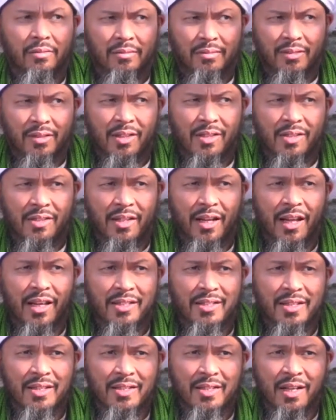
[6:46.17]
These
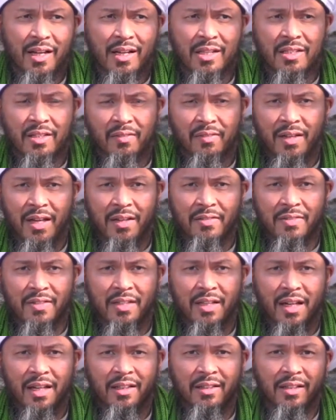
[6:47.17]
days, these kinds of
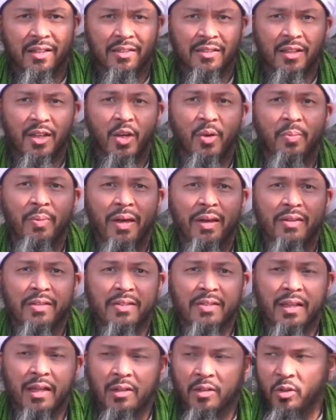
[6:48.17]
lifestyle, they say, our
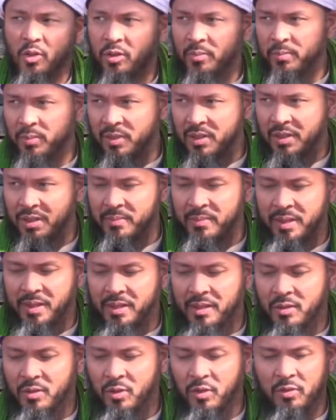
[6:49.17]
parents get old, put them in
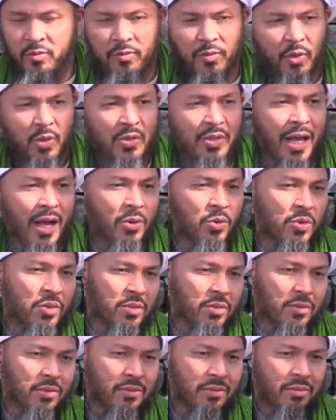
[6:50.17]
an old folks' house.